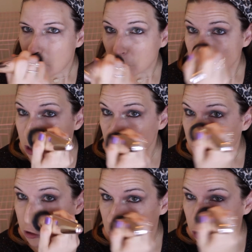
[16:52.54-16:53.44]
So I'm just
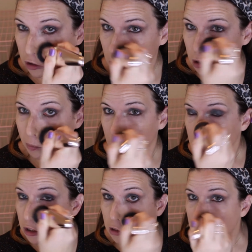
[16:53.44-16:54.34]
doing circular
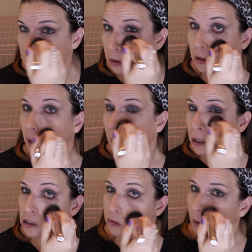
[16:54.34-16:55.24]
motion so it'll get
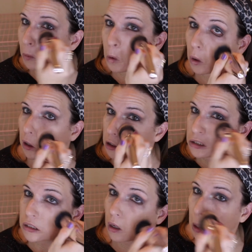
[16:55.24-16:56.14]
into my
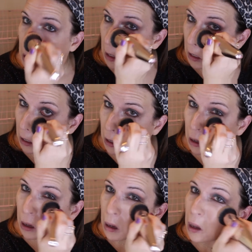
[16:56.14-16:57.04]
pores
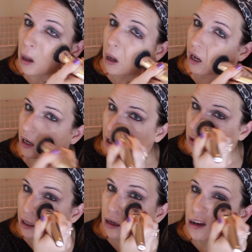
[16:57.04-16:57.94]
and kind
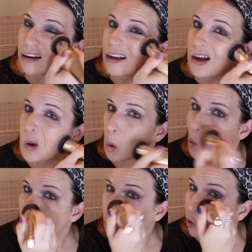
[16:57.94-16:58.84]
of like
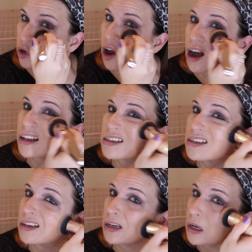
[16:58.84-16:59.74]
not
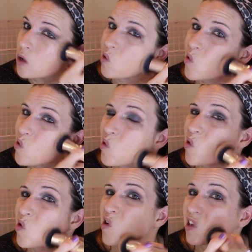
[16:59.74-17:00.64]

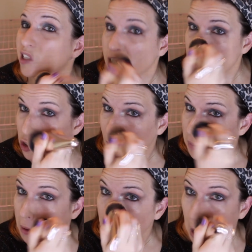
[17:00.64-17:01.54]

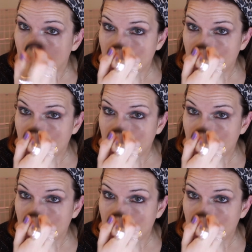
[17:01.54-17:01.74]
accentuate them.